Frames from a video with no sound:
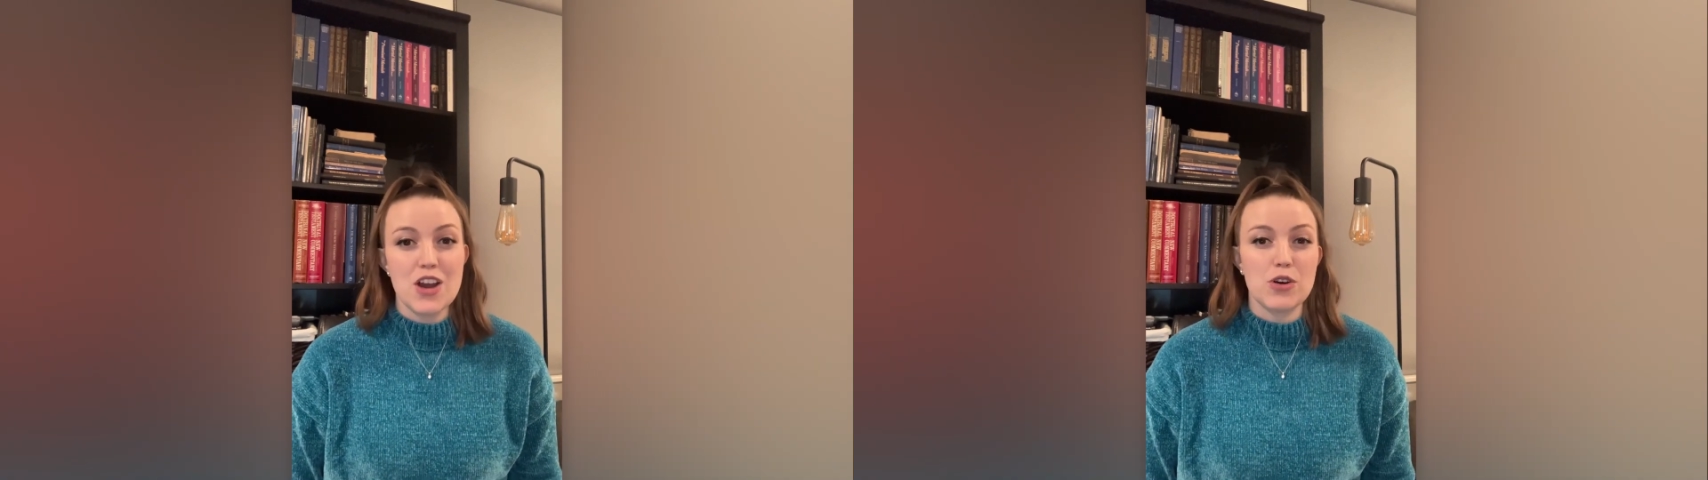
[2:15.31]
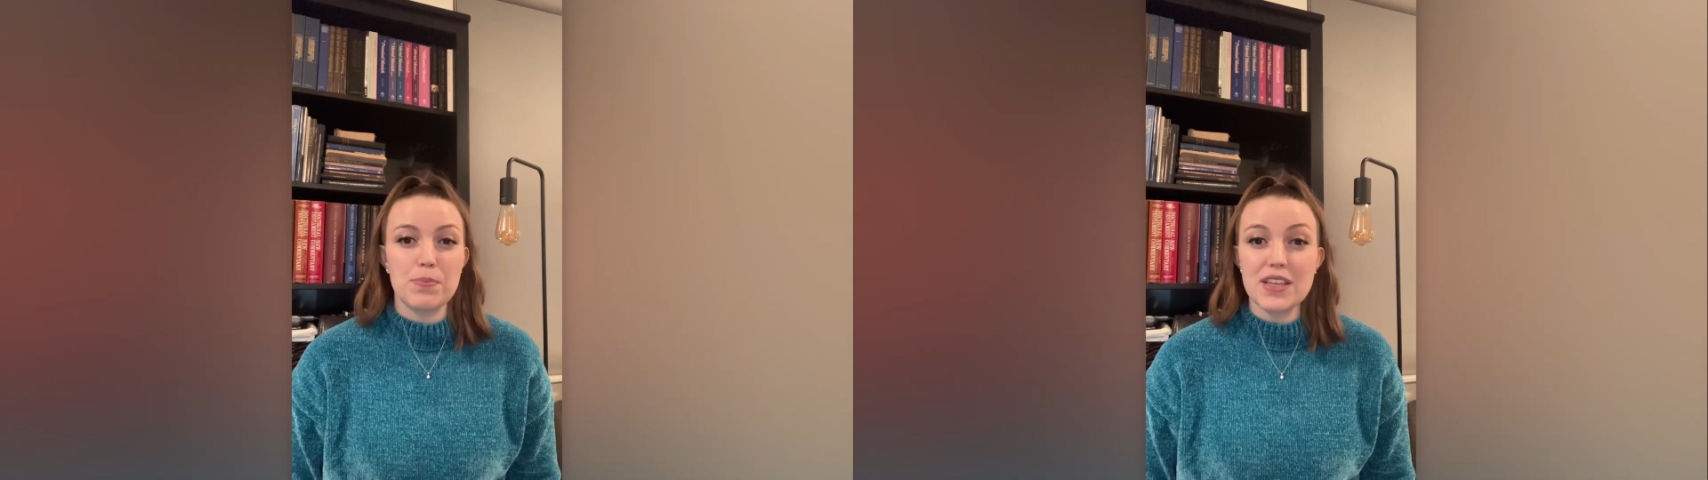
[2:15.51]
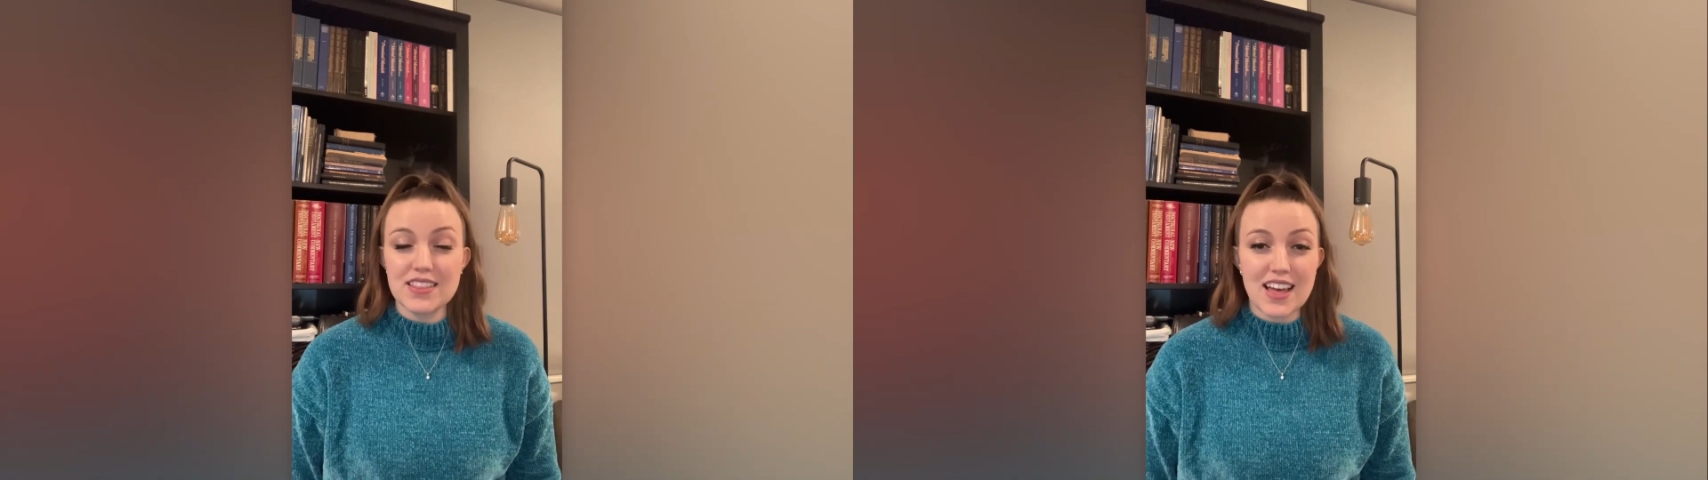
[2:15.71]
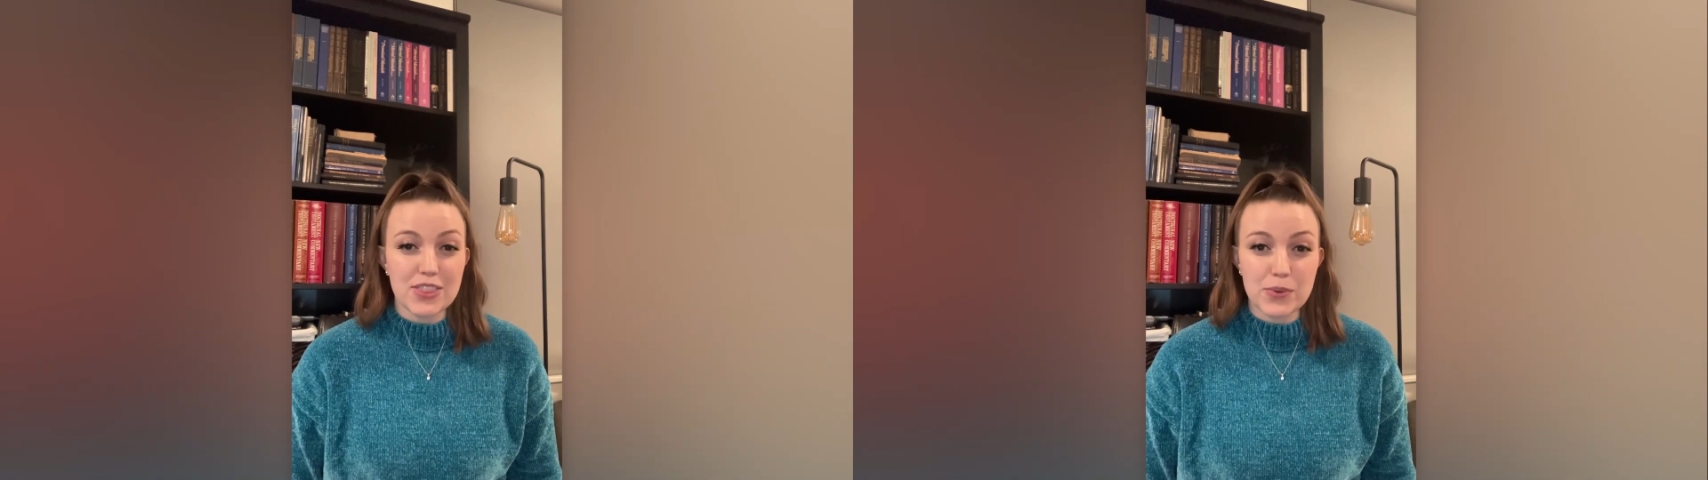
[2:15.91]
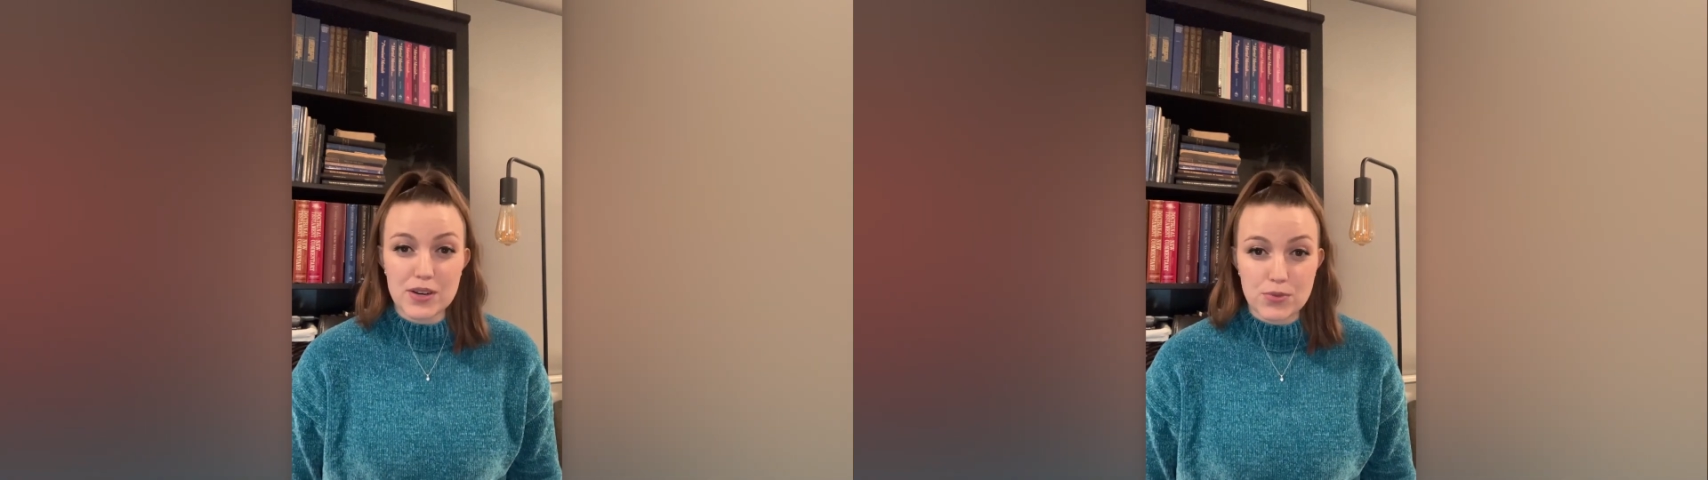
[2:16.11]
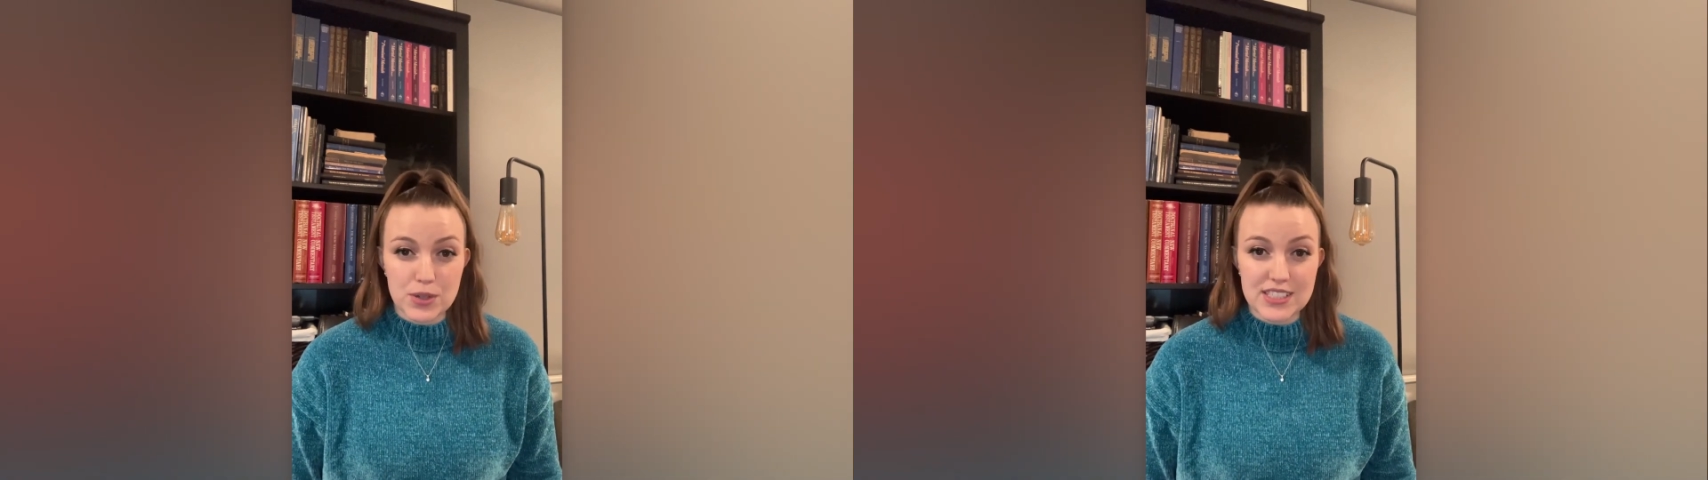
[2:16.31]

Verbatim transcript: Repeat that 3 to 4